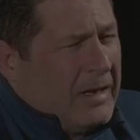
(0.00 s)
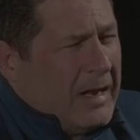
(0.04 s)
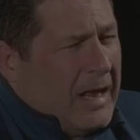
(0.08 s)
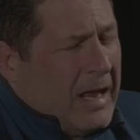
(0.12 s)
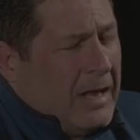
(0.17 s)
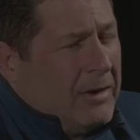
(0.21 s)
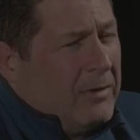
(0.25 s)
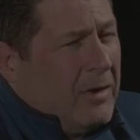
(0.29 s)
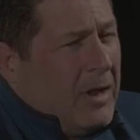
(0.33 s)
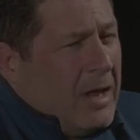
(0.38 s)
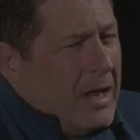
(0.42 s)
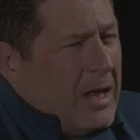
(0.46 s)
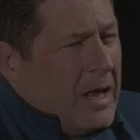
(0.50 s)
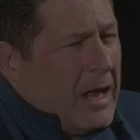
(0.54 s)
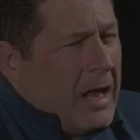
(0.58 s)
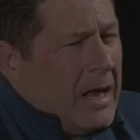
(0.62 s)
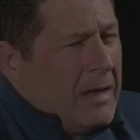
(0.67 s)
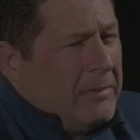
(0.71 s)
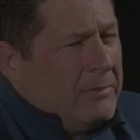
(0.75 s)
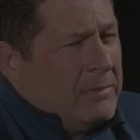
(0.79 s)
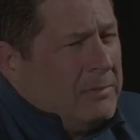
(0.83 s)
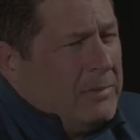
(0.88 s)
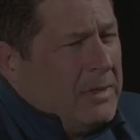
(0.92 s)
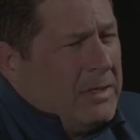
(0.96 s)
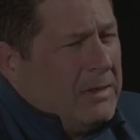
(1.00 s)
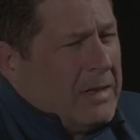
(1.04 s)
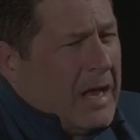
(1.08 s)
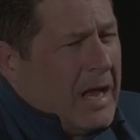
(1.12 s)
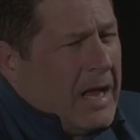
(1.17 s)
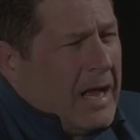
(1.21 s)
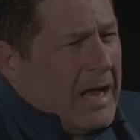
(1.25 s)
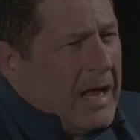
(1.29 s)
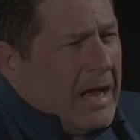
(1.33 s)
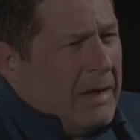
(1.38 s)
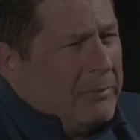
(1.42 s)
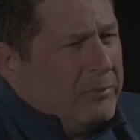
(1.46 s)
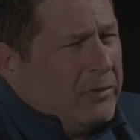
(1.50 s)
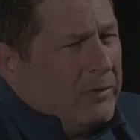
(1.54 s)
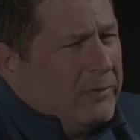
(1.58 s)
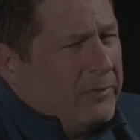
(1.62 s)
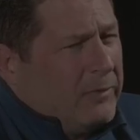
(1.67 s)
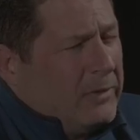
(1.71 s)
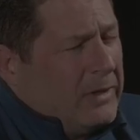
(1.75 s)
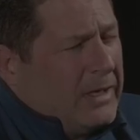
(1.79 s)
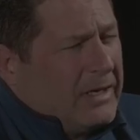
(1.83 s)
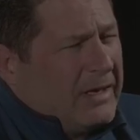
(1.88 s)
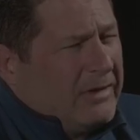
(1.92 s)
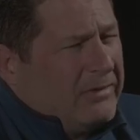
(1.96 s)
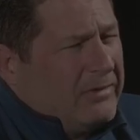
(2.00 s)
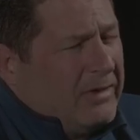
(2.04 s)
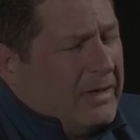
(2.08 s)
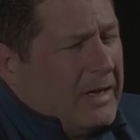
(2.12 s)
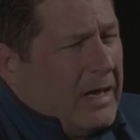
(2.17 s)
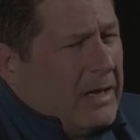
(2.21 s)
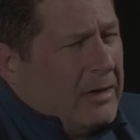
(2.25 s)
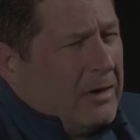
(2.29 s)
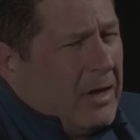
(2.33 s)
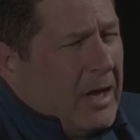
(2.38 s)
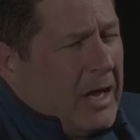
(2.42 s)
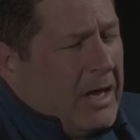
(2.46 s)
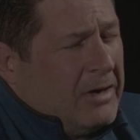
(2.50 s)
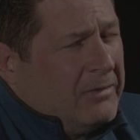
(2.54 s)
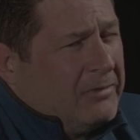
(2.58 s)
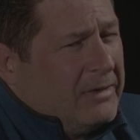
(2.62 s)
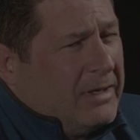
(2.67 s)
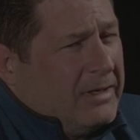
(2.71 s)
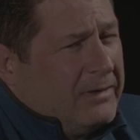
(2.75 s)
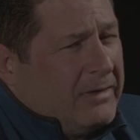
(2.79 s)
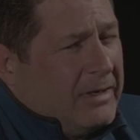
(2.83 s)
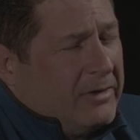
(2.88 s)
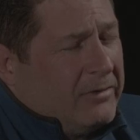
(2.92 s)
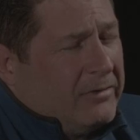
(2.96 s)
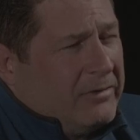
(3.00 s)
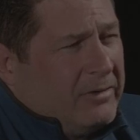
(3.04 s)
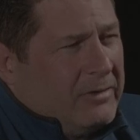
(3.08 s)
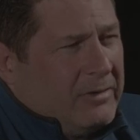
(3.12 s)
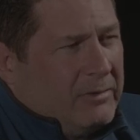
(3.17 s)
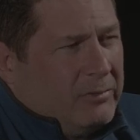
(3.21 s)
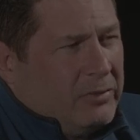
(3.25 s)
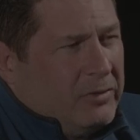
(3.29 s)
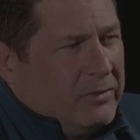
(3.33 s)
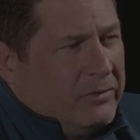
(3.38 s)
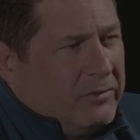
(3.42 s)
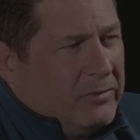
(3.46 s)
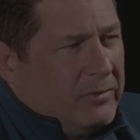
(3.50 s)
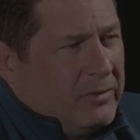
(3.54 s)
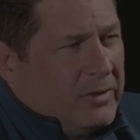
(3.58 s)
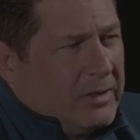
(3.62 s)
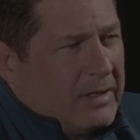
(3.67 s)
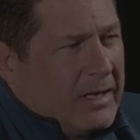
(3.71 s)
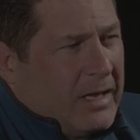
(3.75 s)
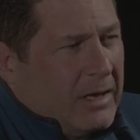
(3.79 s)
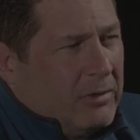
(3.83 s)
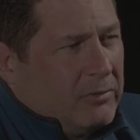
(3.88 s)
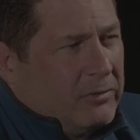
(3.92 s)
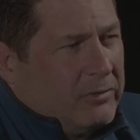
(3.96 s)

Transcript: I, I, don't. I mean, I, I, prefer like I say. I don't. I don't like that shit that puts you in the